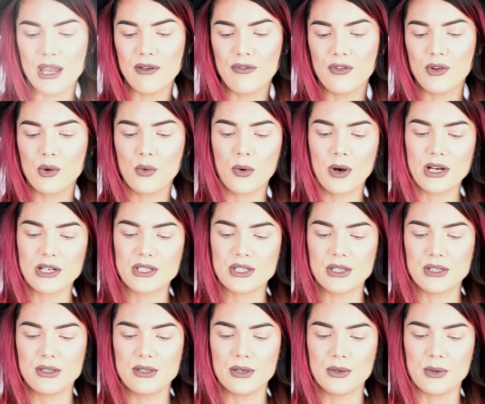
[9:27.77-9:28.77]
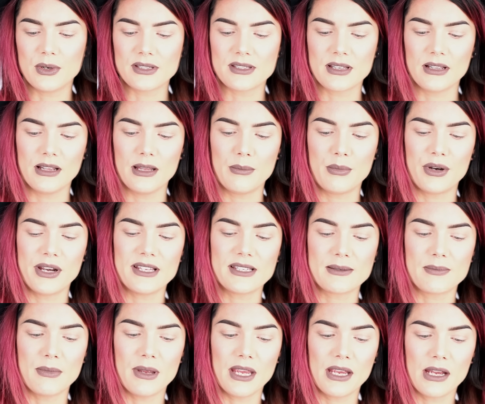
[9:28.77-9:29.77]
If you were to do a
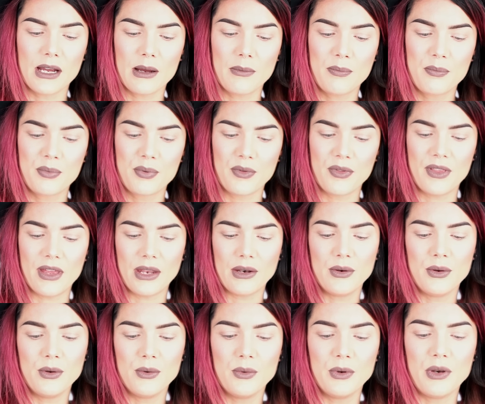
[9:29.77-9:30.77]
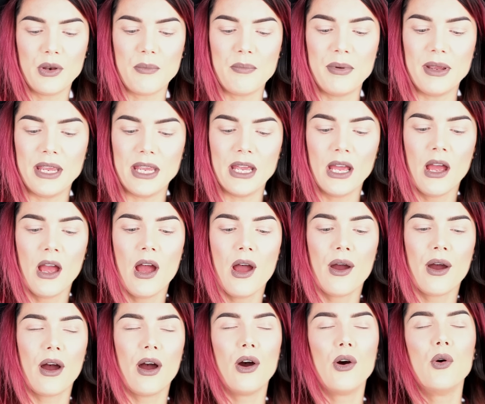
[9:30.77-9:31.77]
celebrity's makeup, then who would it be?
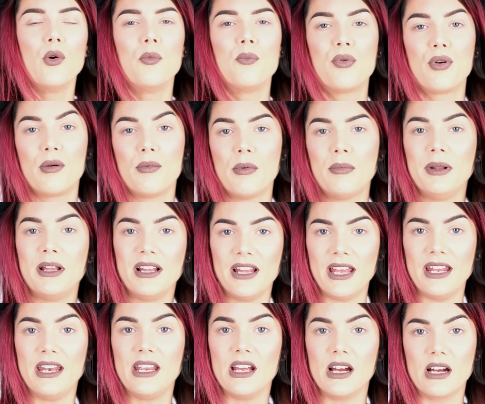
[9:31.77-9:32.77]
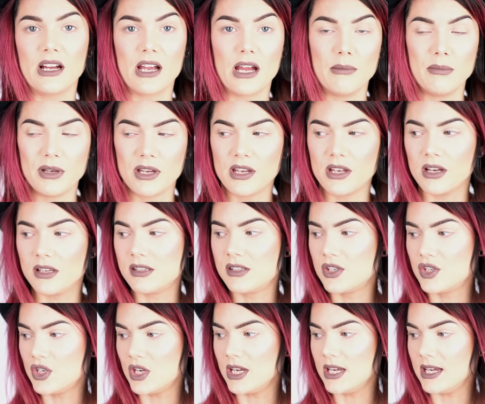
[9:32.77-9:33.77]
Oh, probably Lady Gaga,
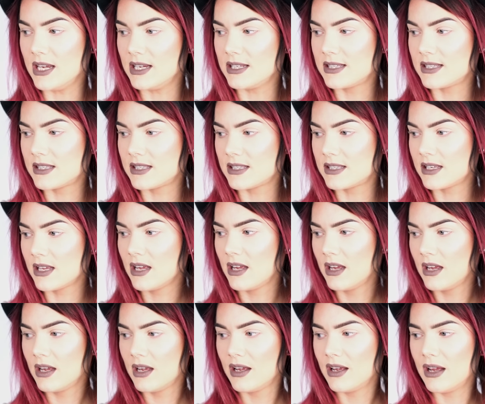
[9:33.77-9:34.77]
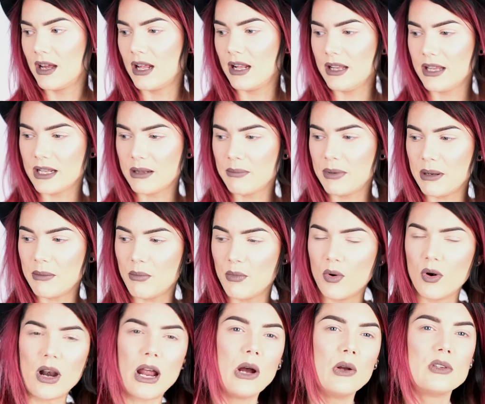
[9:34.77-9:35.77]
because she's a little bit
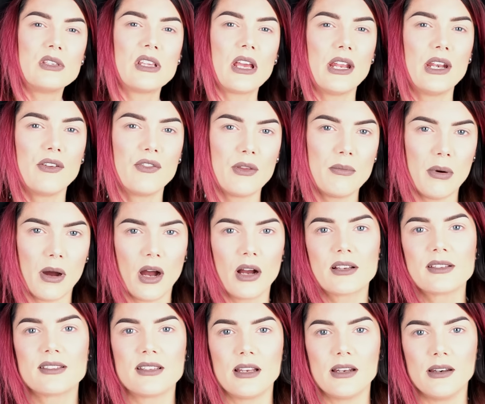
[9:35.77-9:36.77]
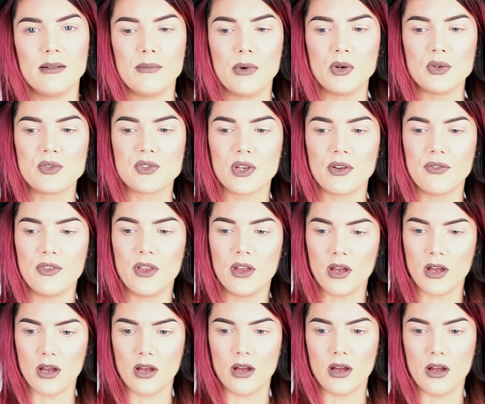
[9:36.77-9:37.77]
more outside of the box than most of
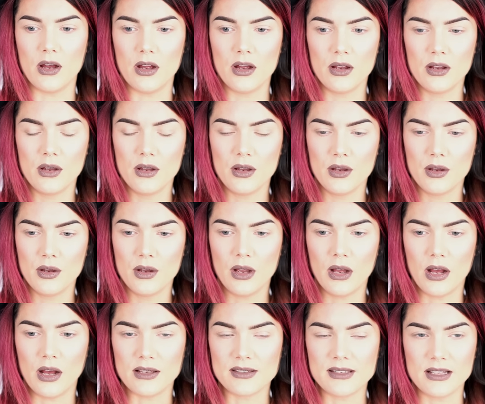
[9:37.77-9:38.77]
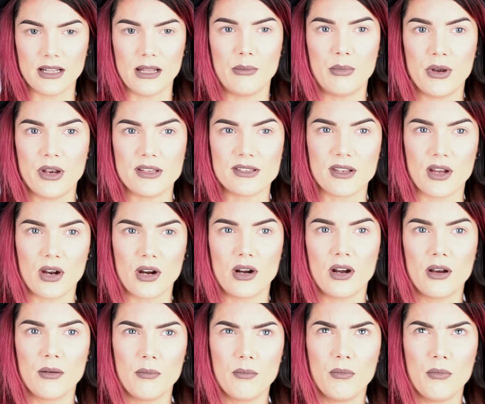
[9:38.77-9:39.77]
the celebrities
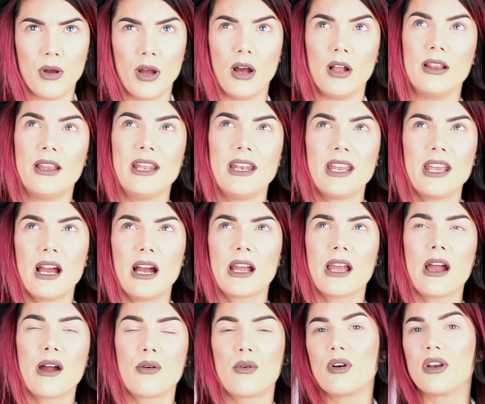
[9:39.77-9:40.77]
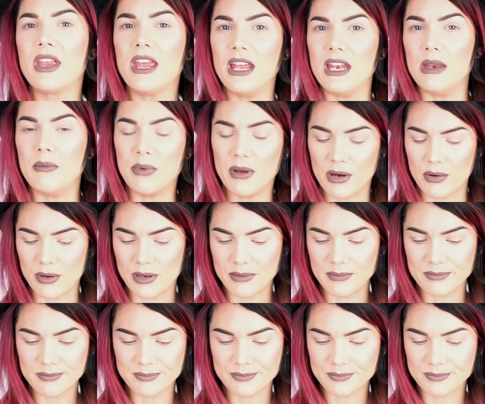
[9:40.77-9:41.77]
are. Lady Gaga or Katy Perry.